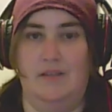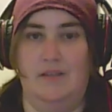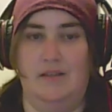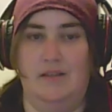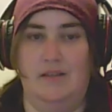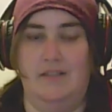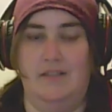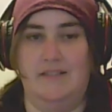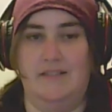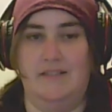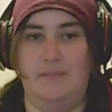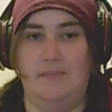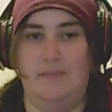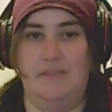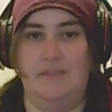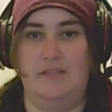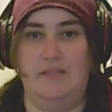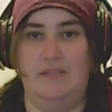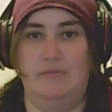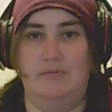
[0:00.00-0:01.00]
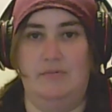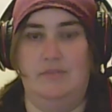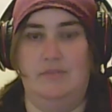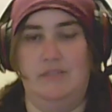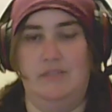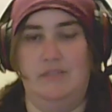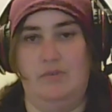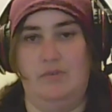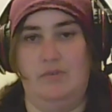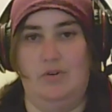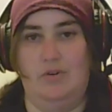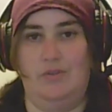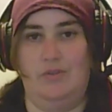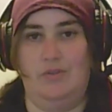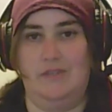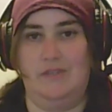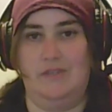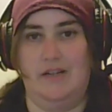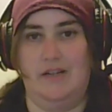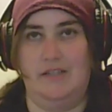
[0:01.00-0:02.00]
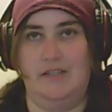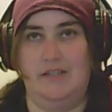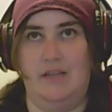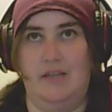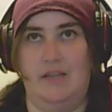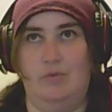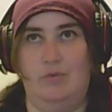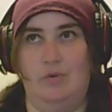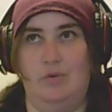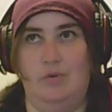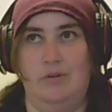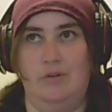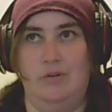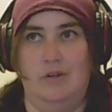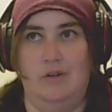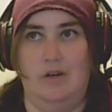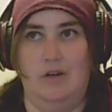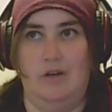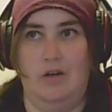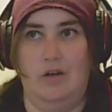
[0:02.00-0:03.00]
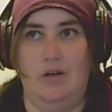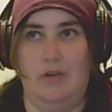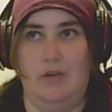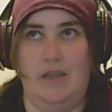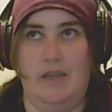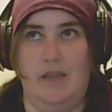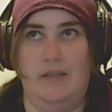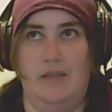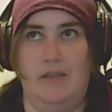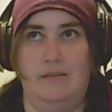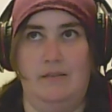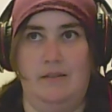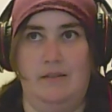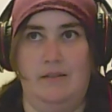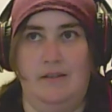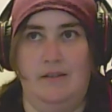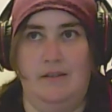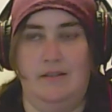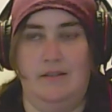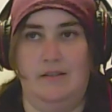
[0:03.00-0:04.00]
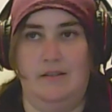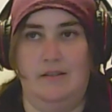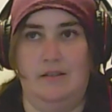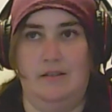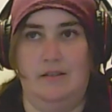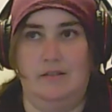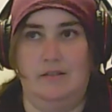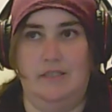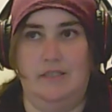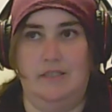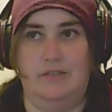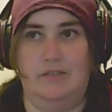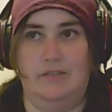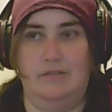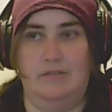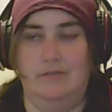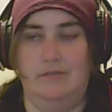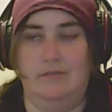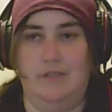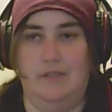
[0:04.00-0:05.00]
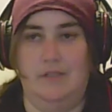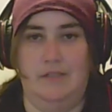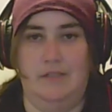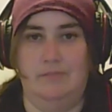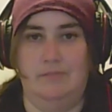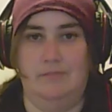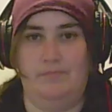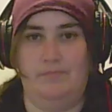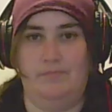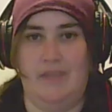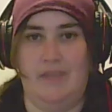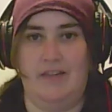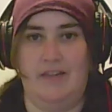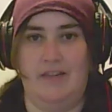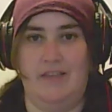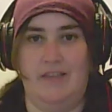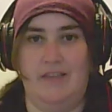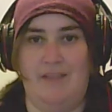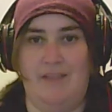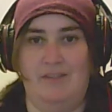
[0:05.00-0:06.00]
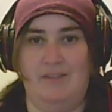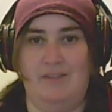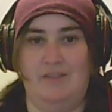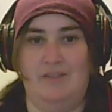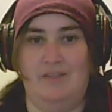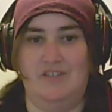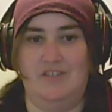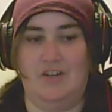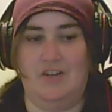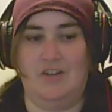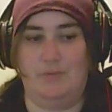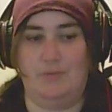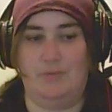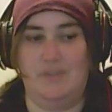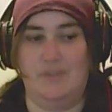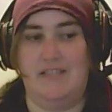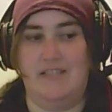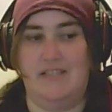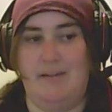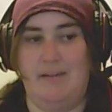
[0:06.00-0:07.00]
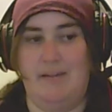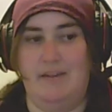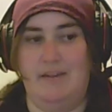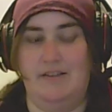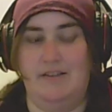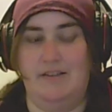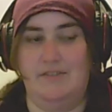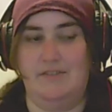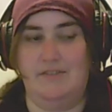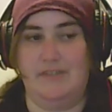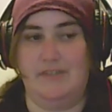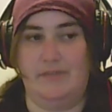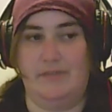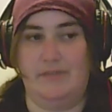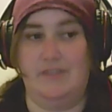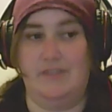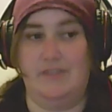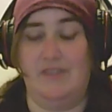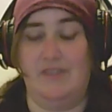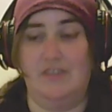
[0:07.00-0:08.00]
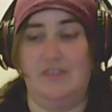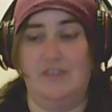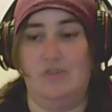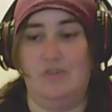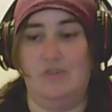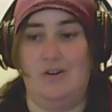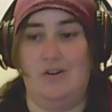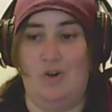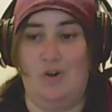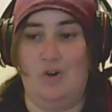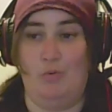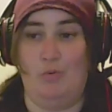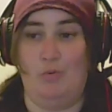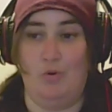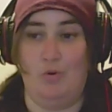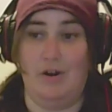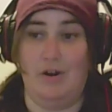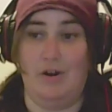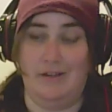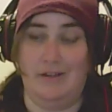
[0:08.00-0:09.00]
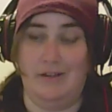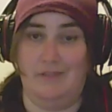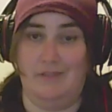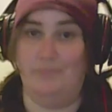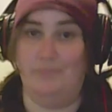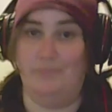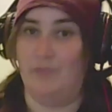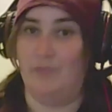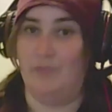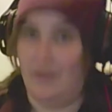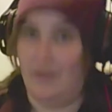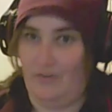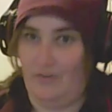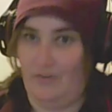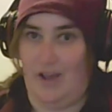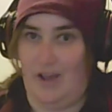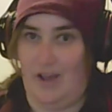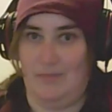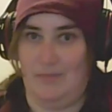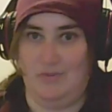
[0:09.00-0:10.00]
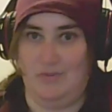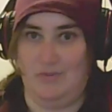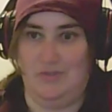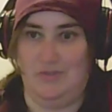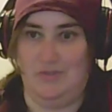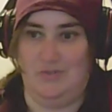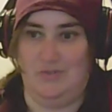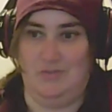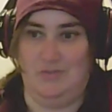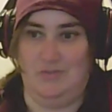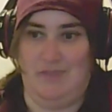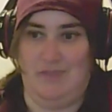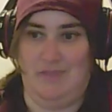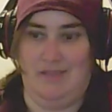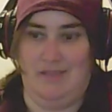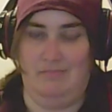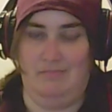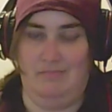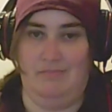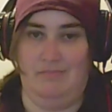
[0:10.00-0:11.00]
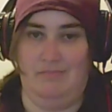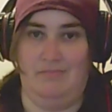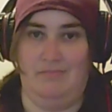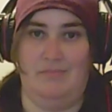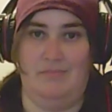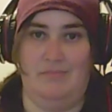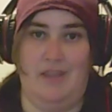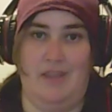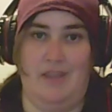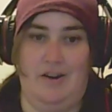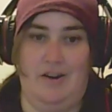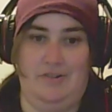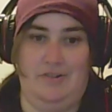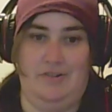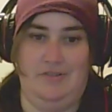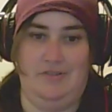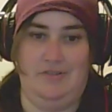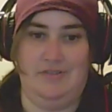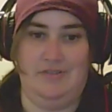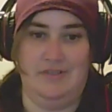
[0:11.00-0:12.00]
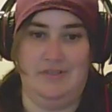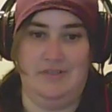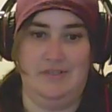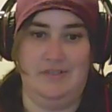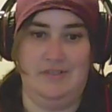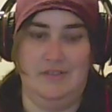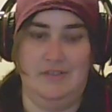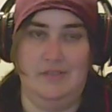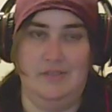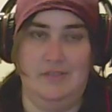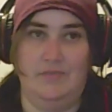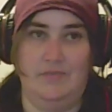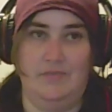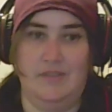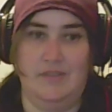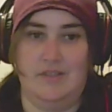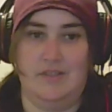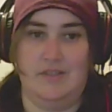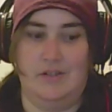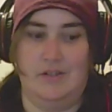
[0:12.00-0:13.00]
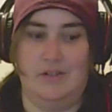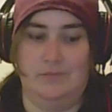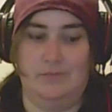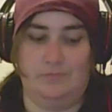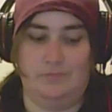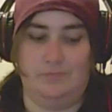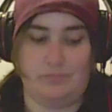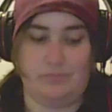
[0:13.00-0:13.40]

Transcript: skimpy demon girl the entire time, or okay, the head of the anime club is uncomfortable with this anime because there's definitely a very strong homoerotic vibe between the 2 main characters. So